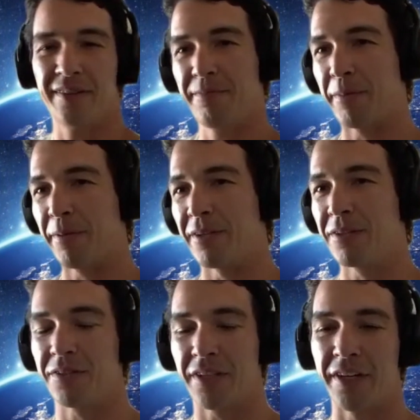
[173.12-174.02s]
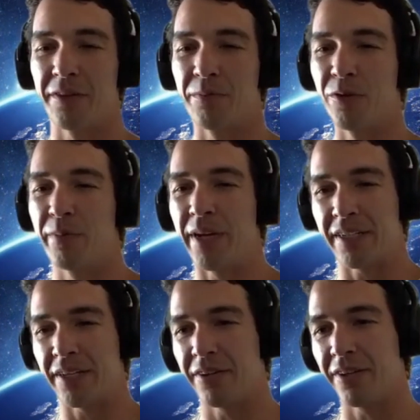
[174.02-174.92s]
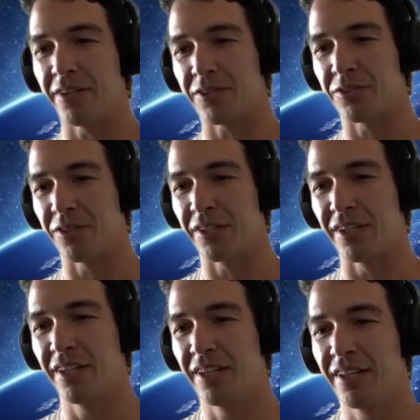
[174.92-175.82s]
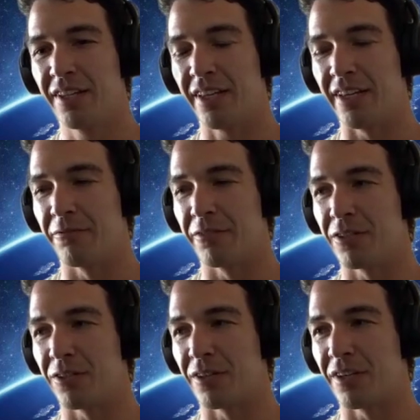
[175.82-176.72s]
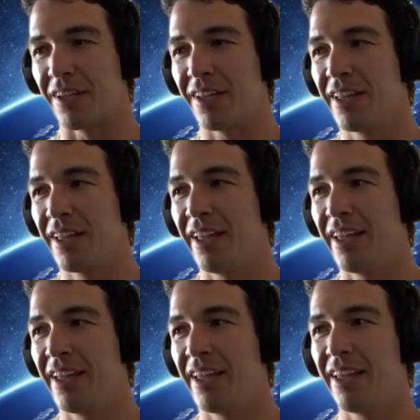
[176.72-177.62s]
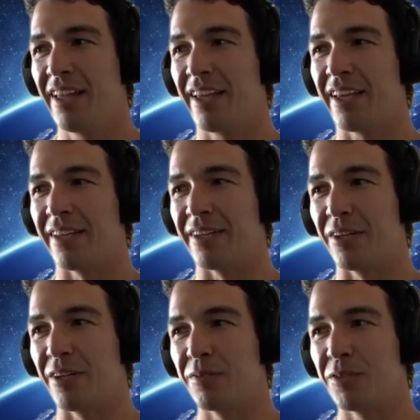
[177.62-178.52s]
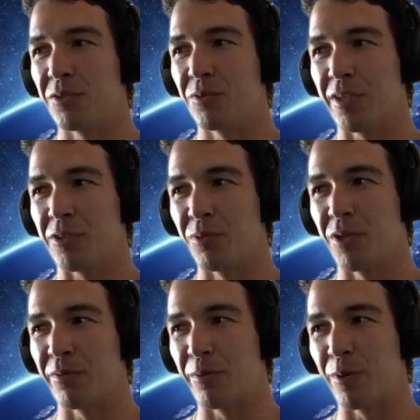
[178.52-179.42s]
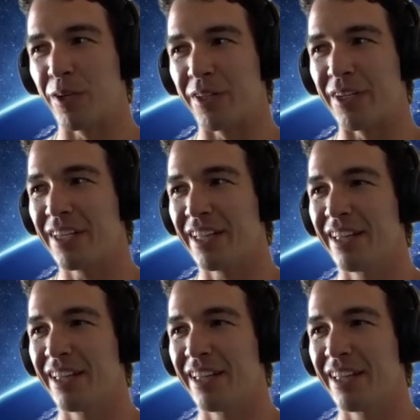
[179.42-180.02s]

my parents decided to move back down to Oxnard and Ventura and just raise me and my brother.